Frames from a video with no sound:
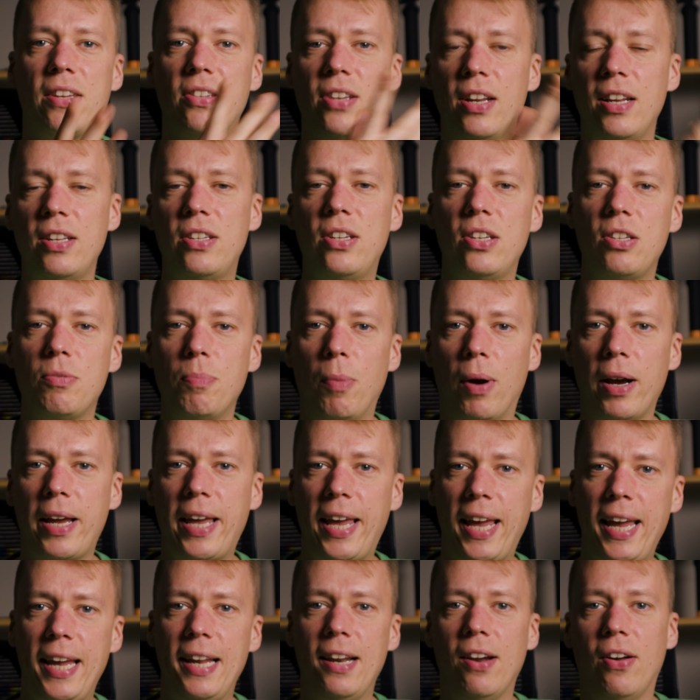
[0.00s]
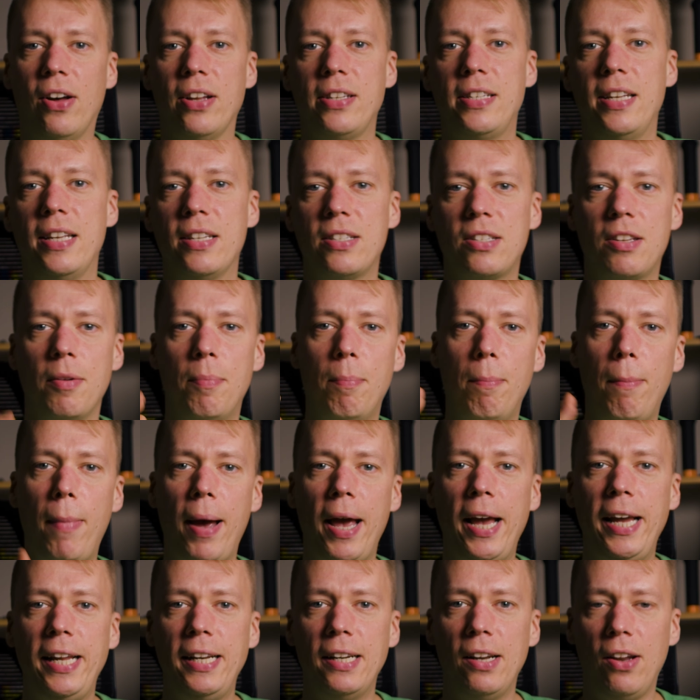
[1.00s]
so this is my key light. It's the
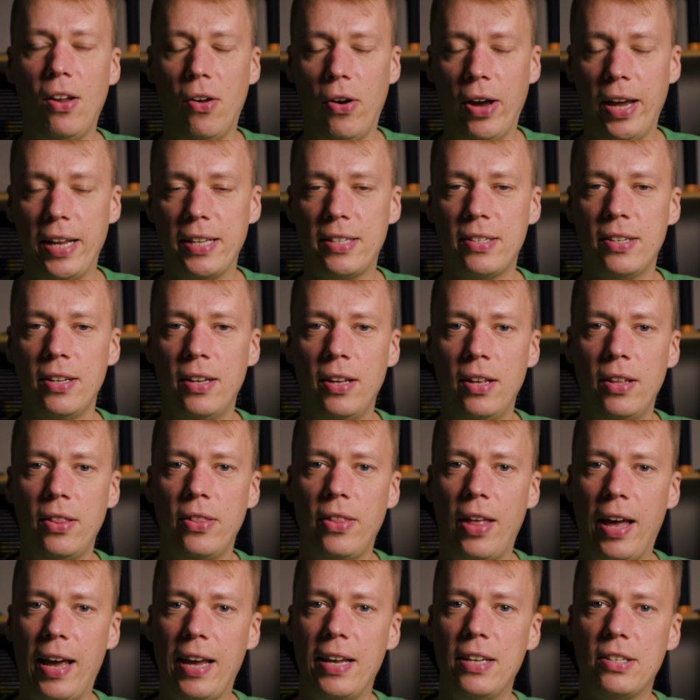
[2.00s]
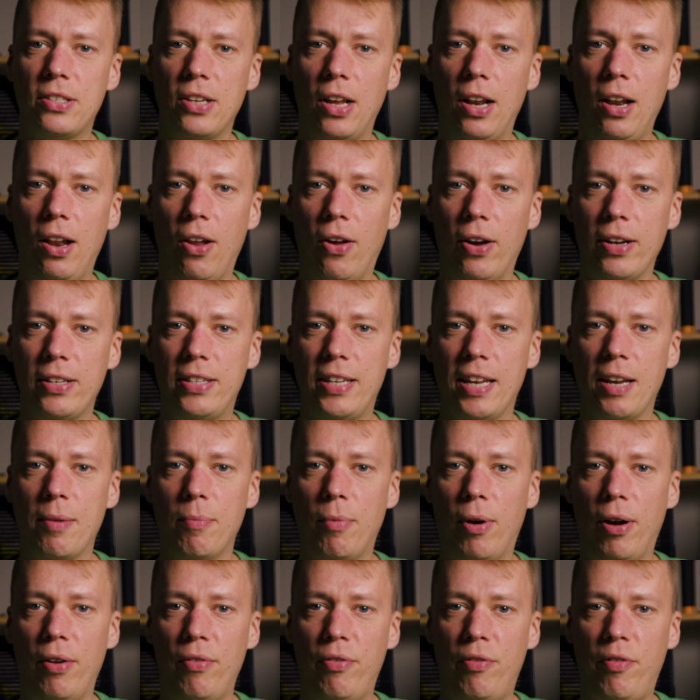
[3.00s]
main light that is lighting
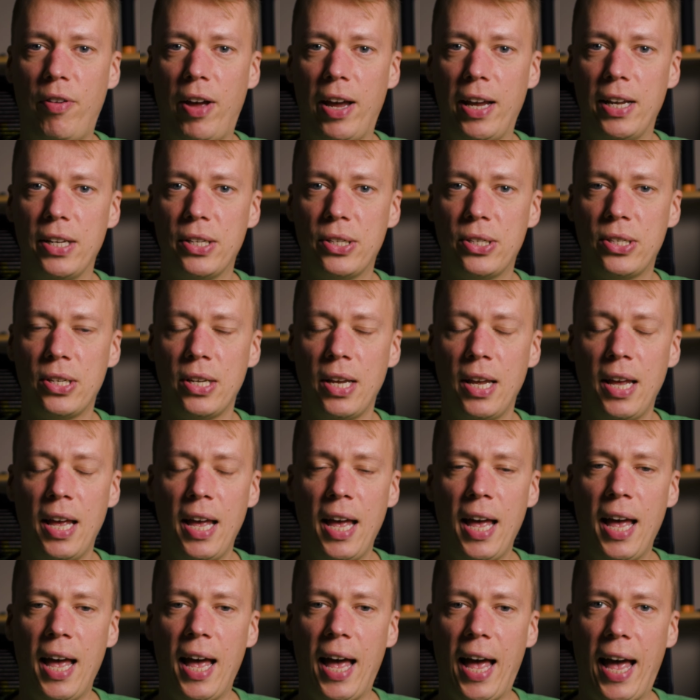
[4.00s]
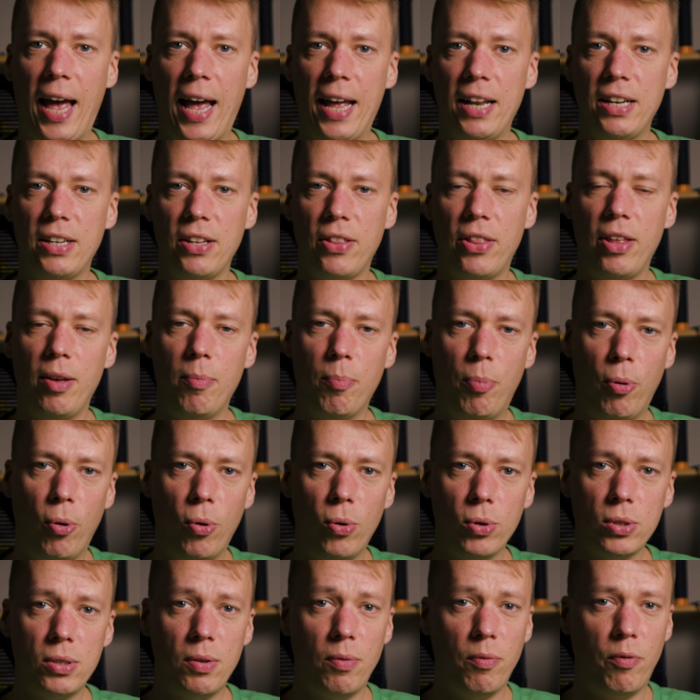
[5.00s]
my face. And the
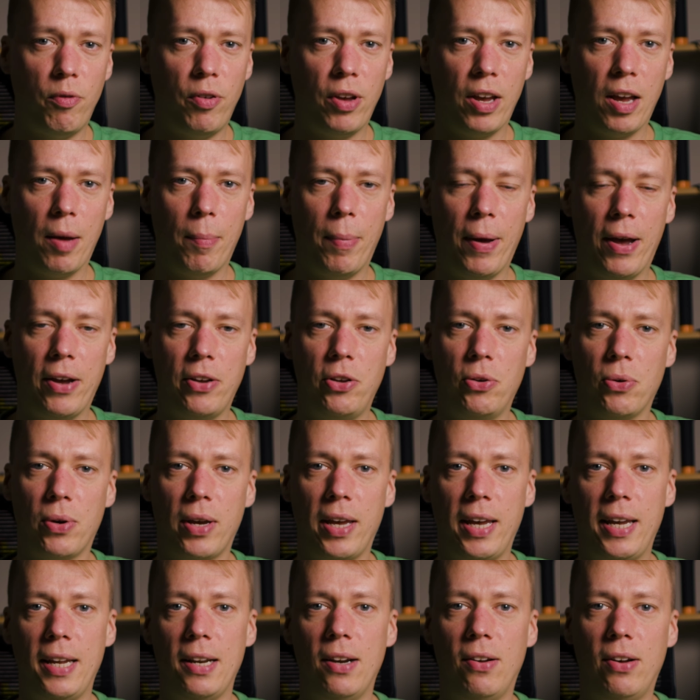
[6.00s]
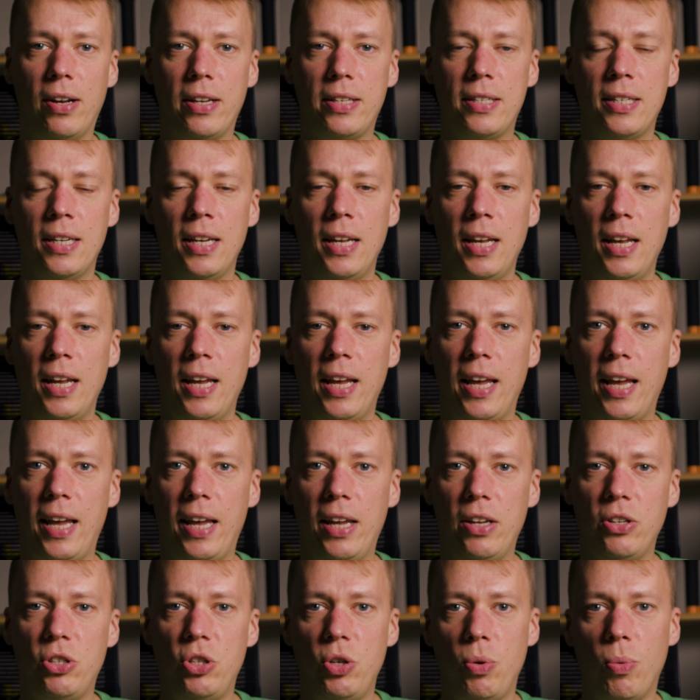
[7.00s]
important thing about your key light
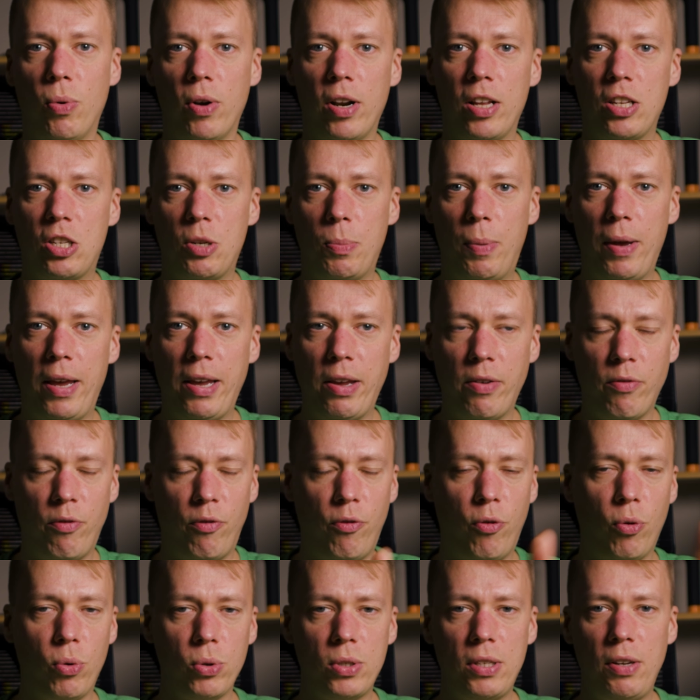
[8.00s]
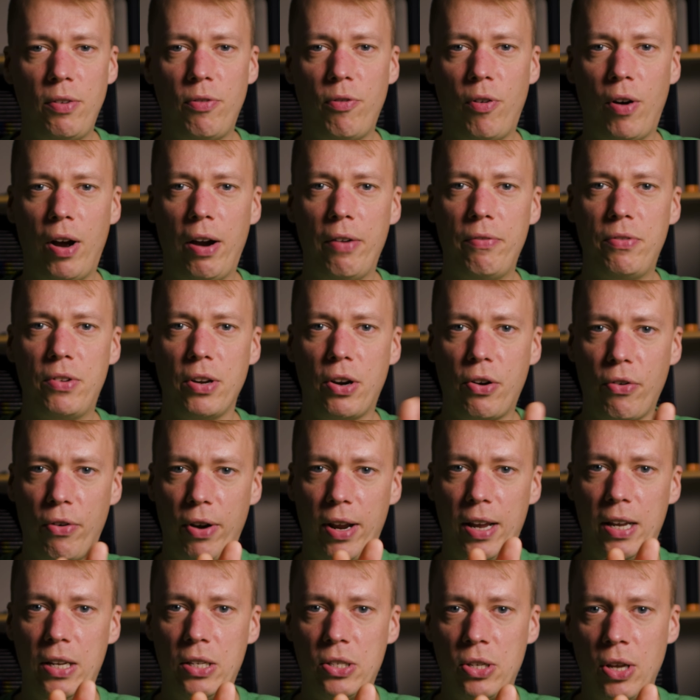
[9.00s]
is you want it to be 45
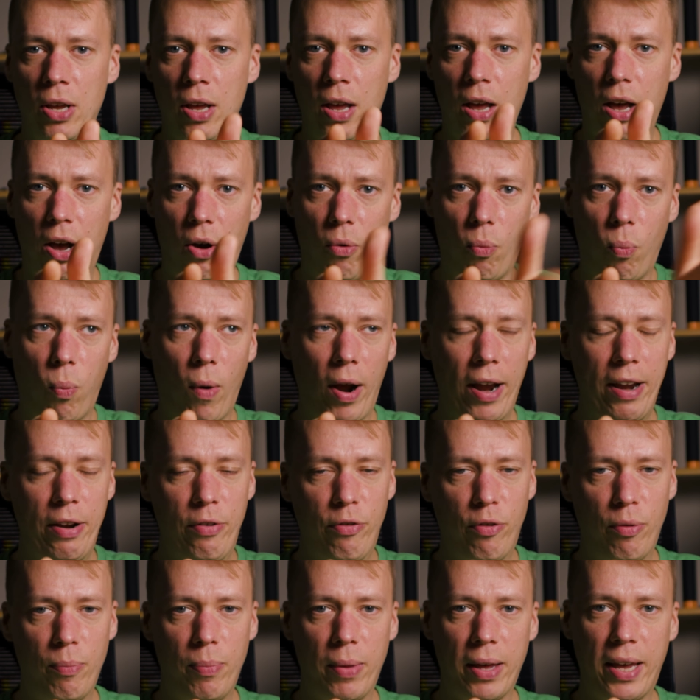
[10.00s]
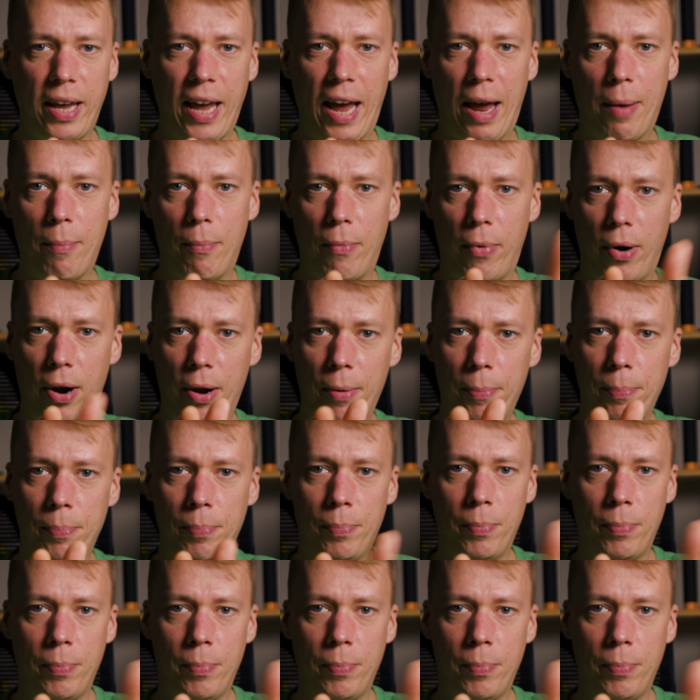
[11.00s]
degrees away from the camera